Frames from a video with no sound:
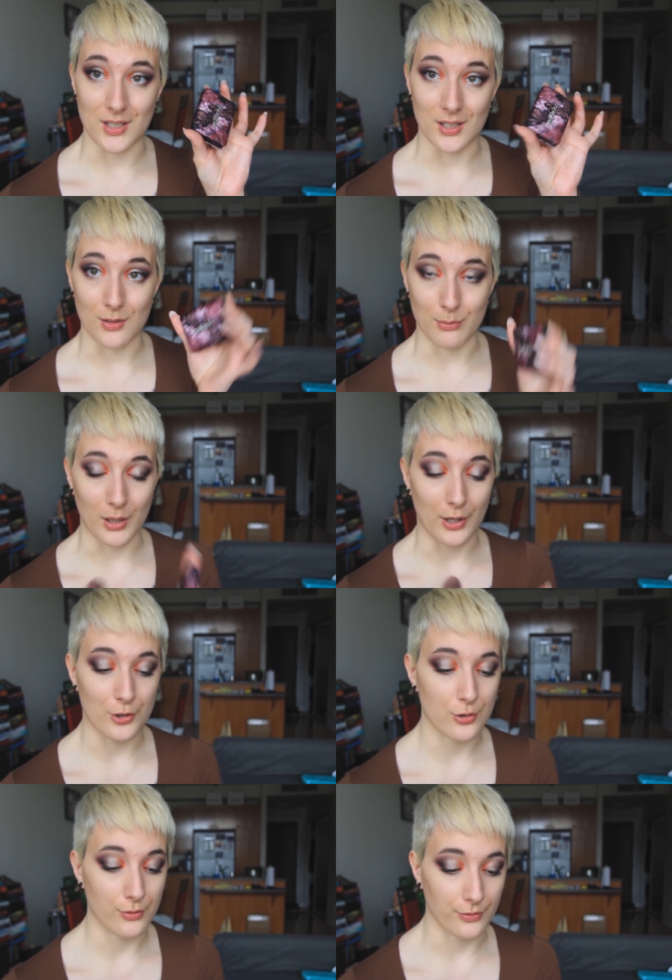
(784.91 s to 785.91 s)
the
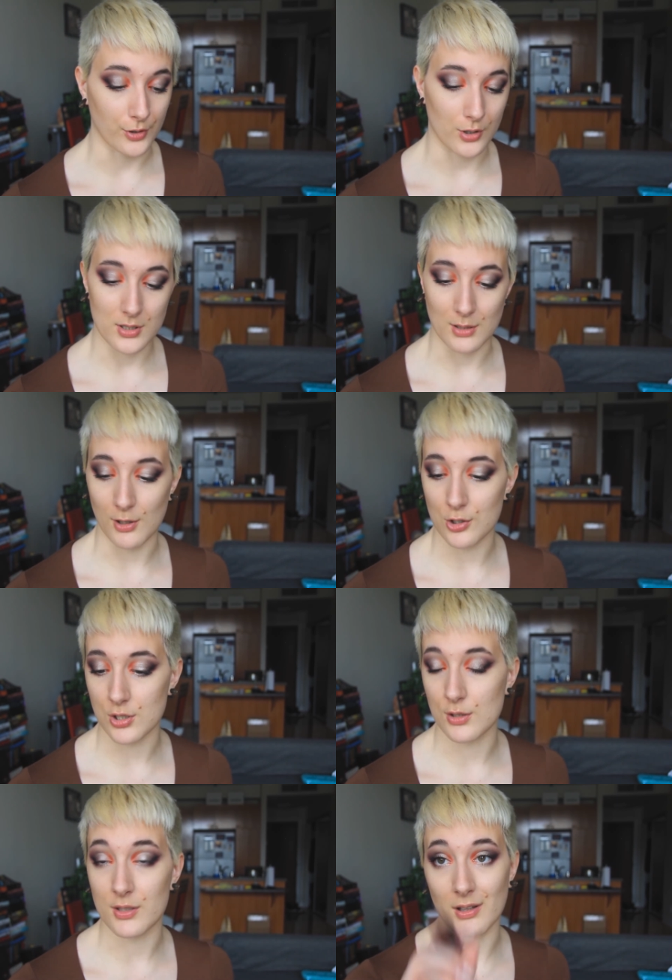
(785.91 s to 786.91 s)
blush first, and I'm
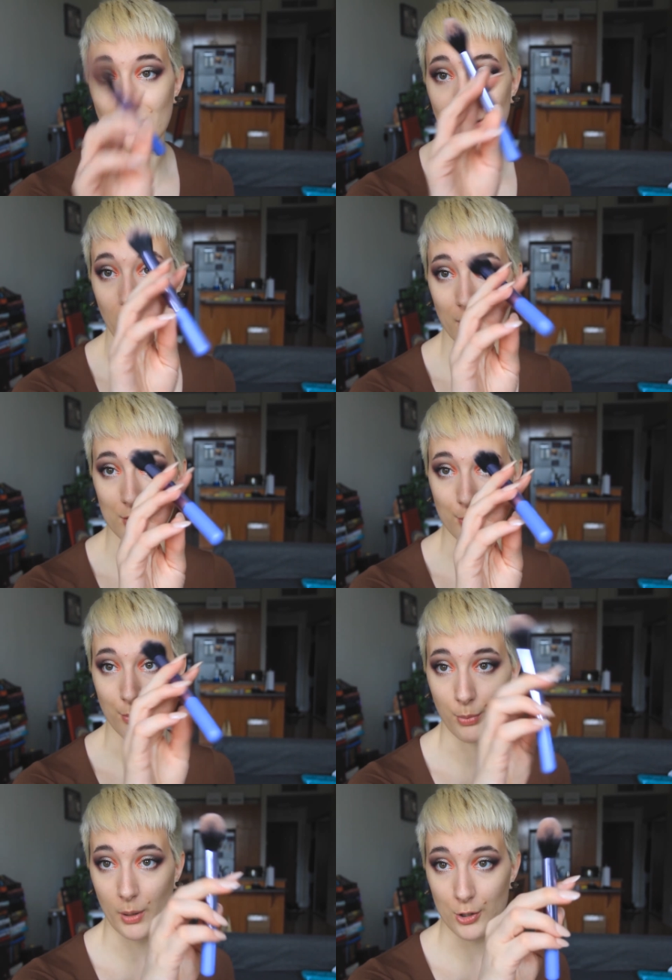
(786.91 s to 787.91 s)
actually using a Kaleidos
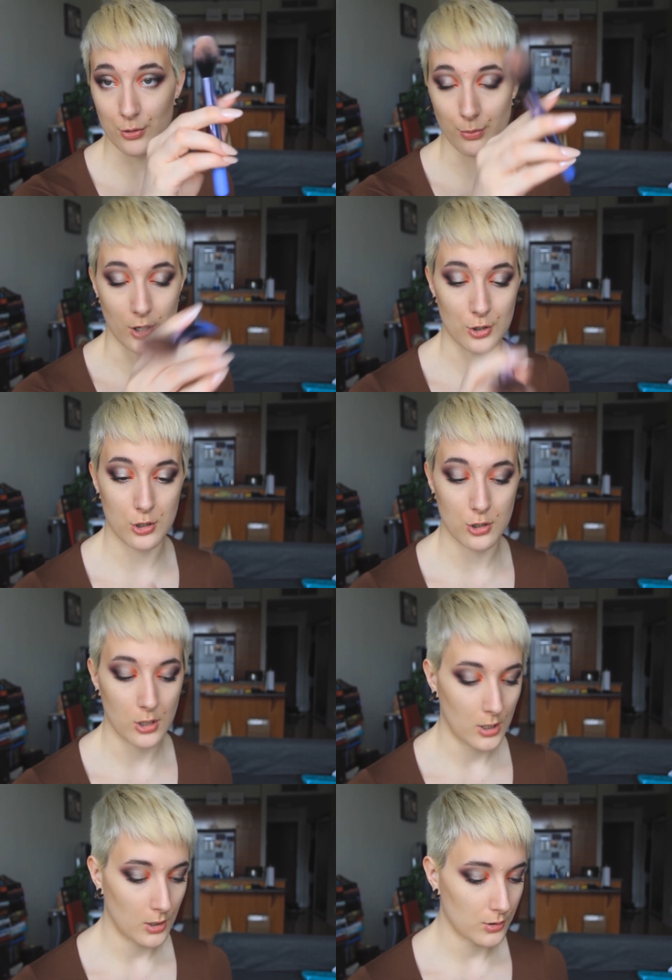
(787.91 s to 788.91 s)
blush brush
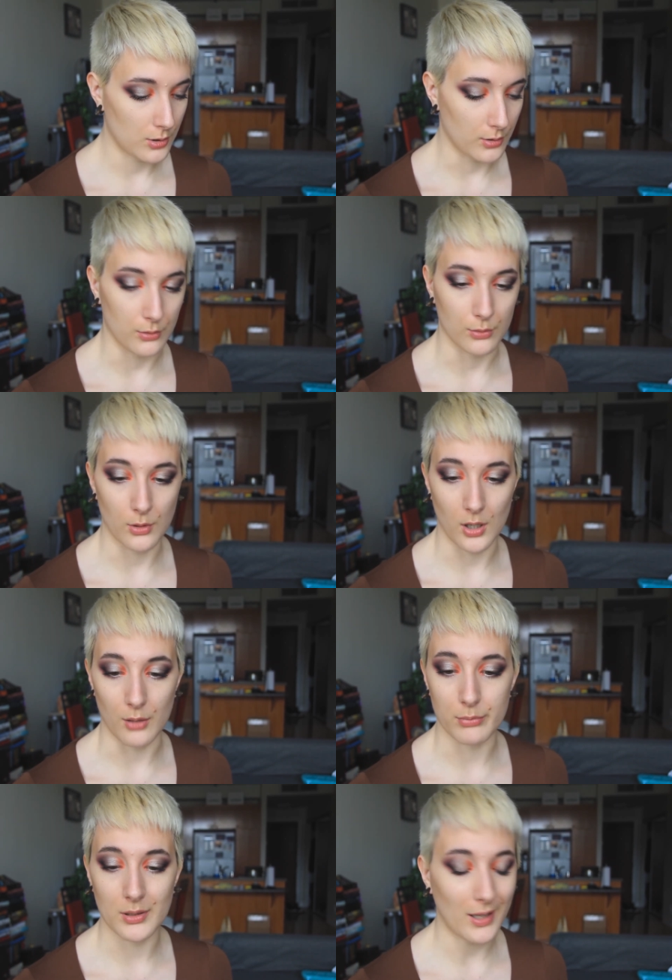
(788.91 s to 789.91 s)
to
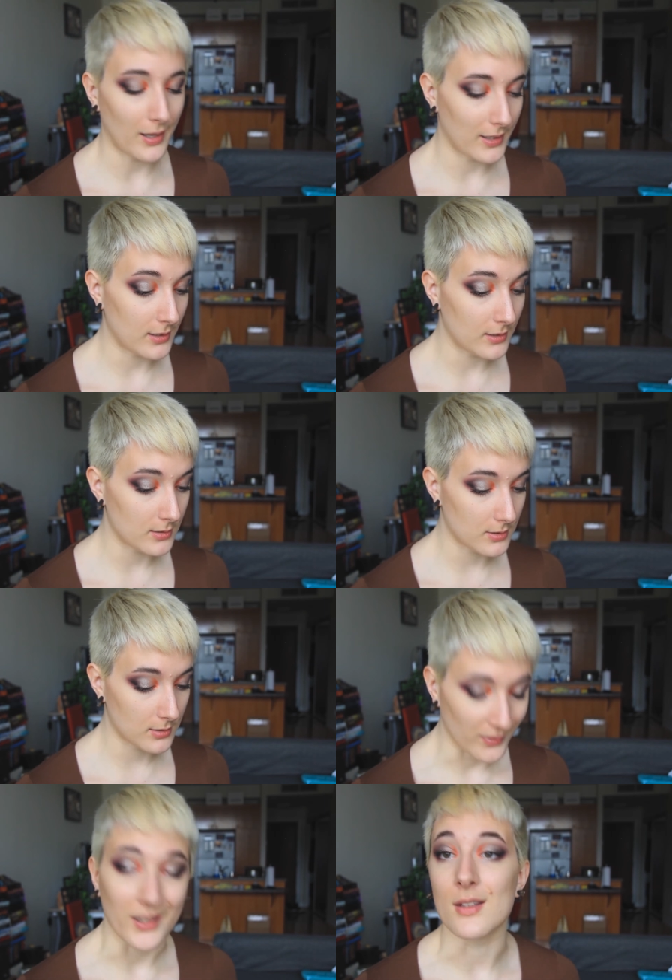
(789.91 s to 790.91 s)
apply
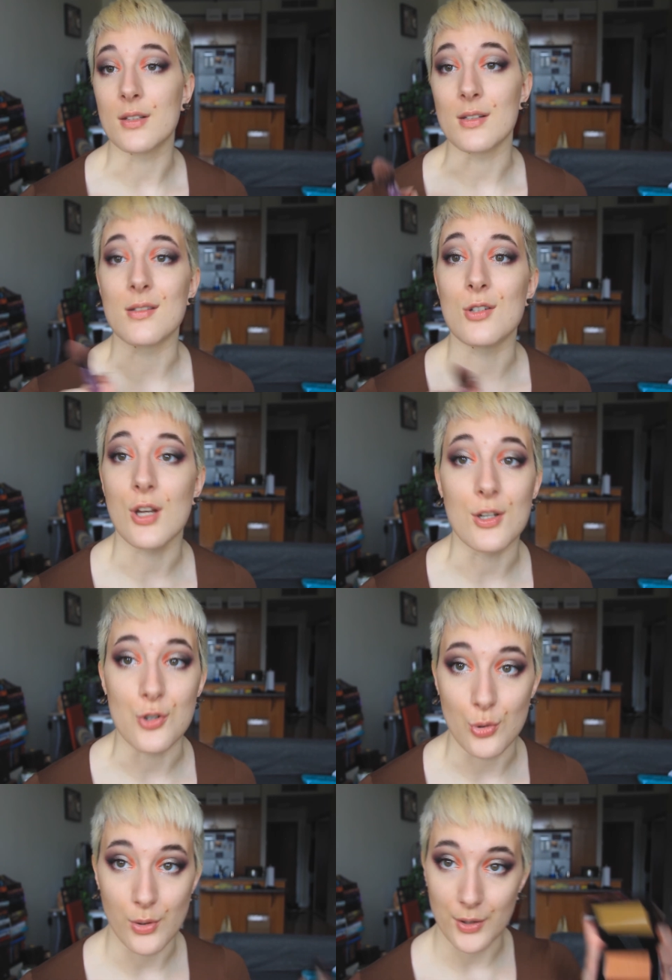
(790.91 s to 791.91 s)
it. Again, this is the shade
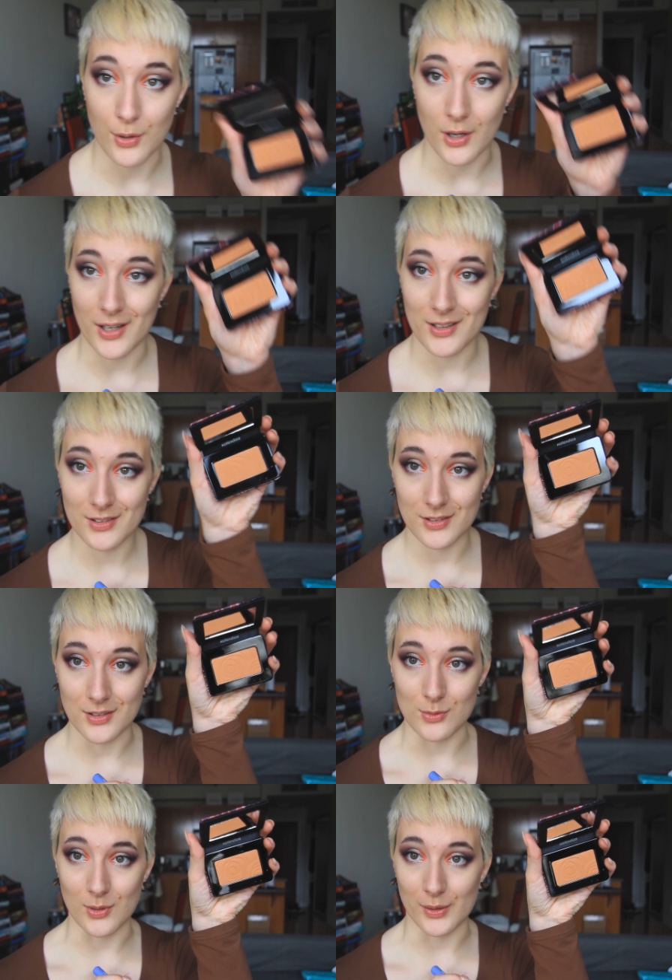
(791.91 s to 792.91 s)
Joyride
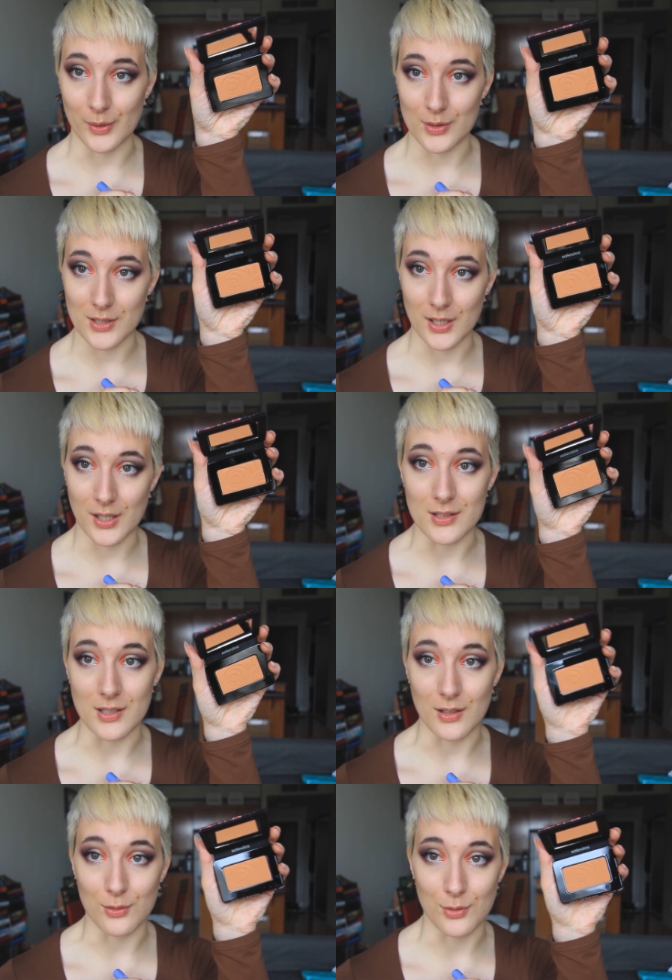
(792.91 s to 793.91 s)
what it looks like. It's
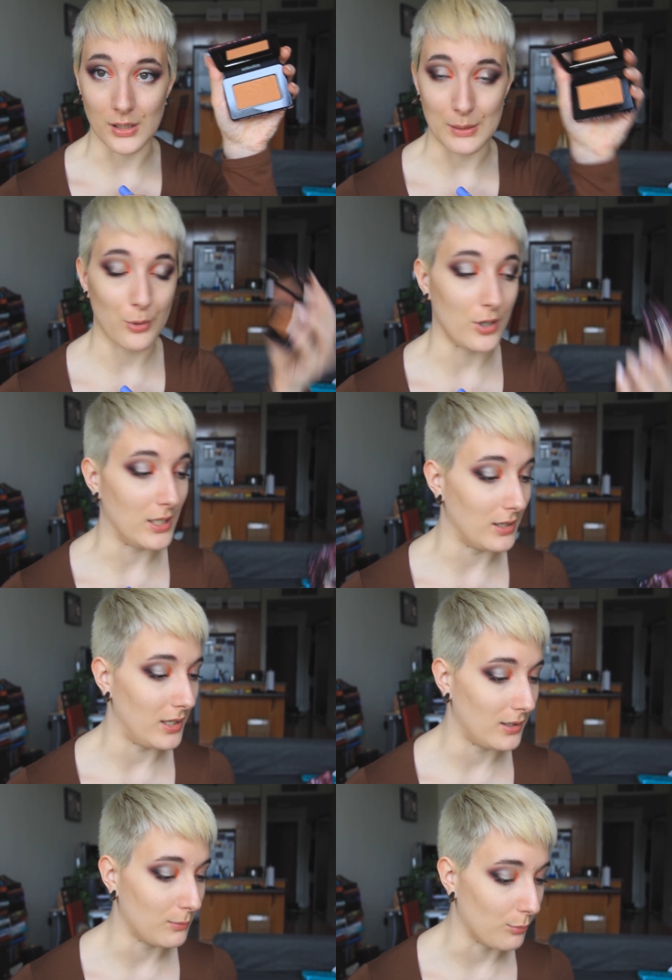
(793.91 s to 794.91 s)
like a really pretty
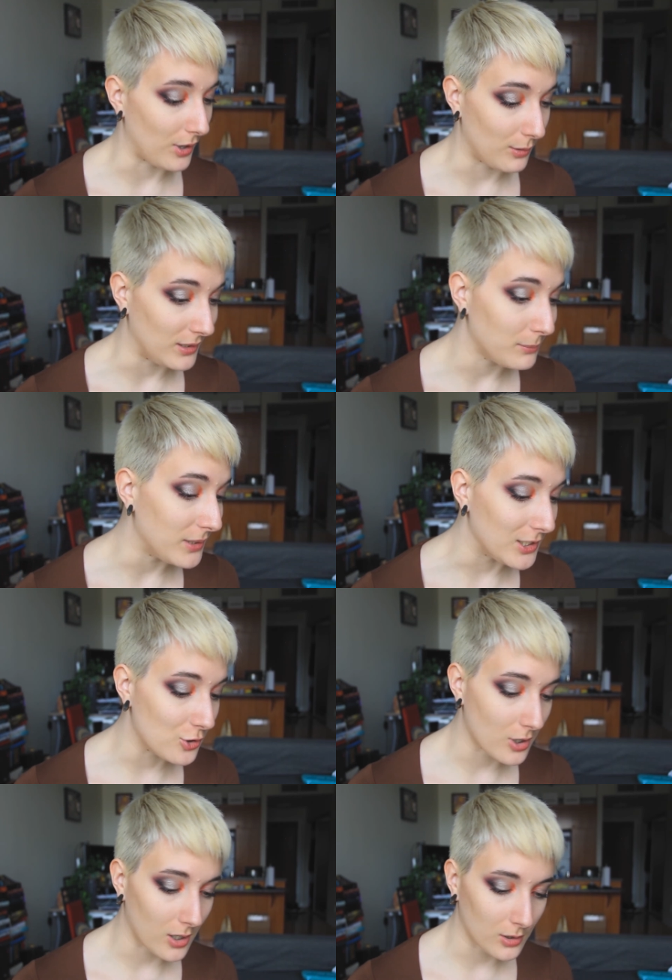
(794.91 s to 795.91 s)
like brownie
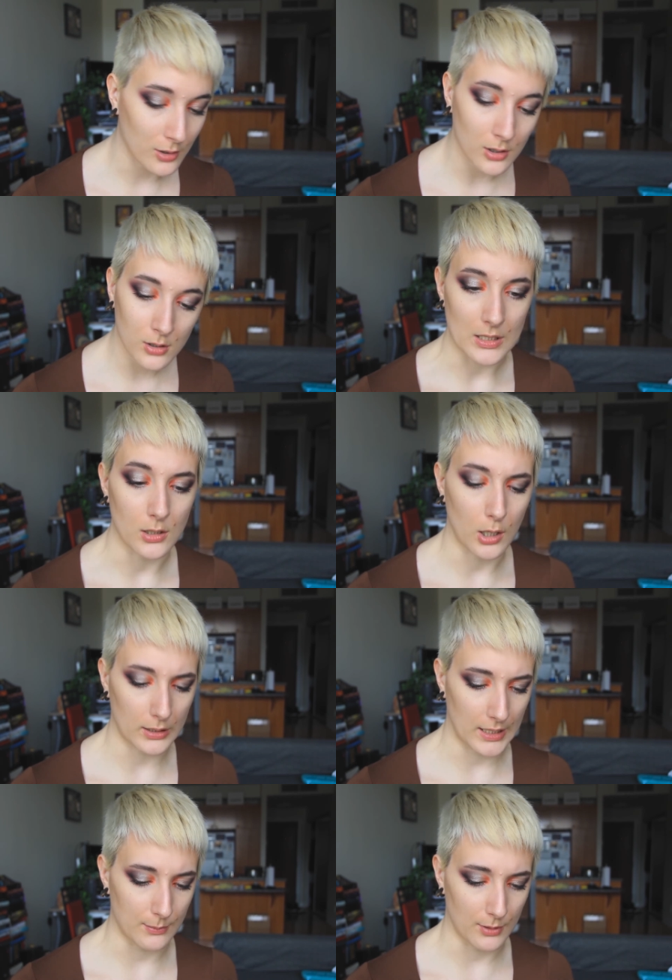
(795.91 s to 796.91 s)
peach color. A
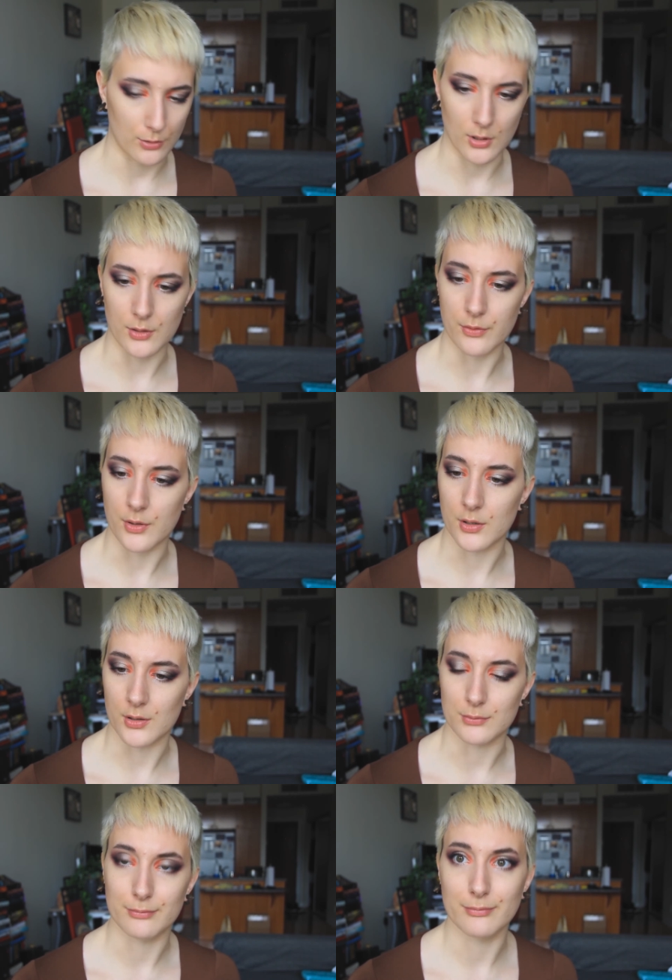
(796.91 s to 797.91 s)
lot came out of
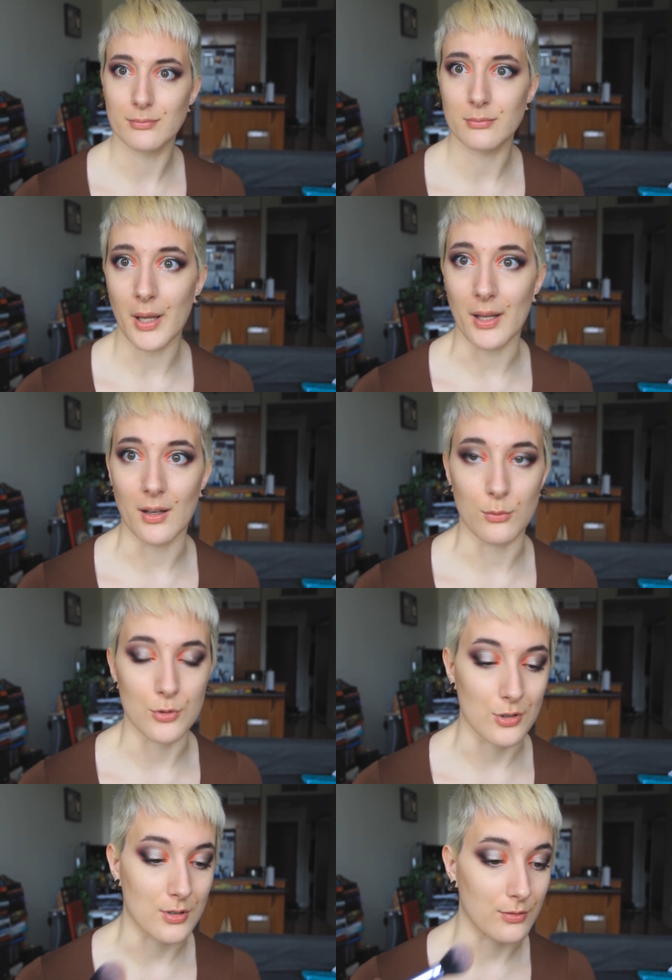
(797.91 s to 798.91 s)
the pan
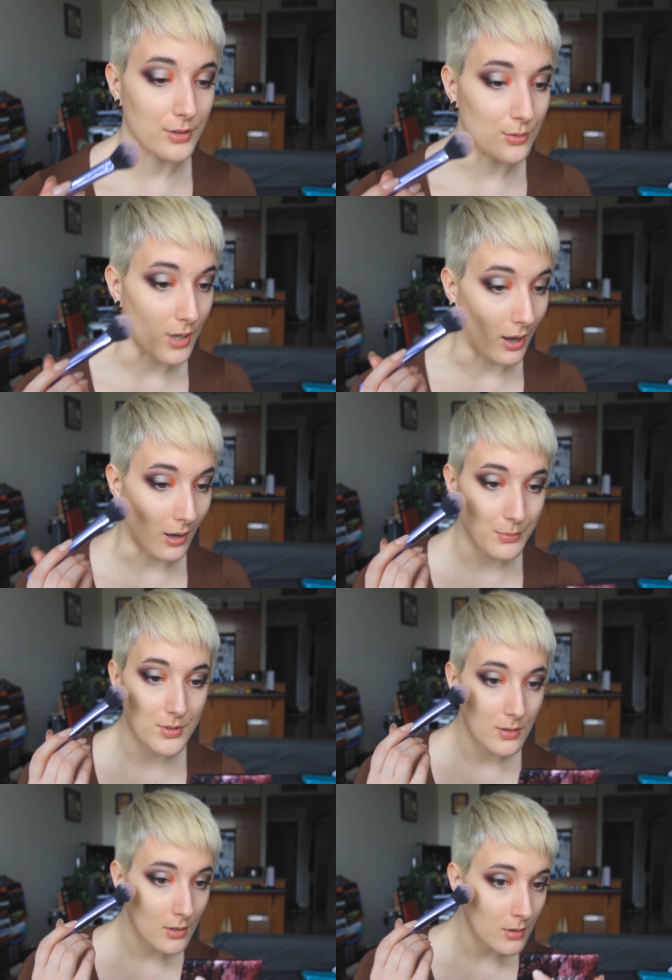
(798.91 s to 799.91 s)
with just a few taps.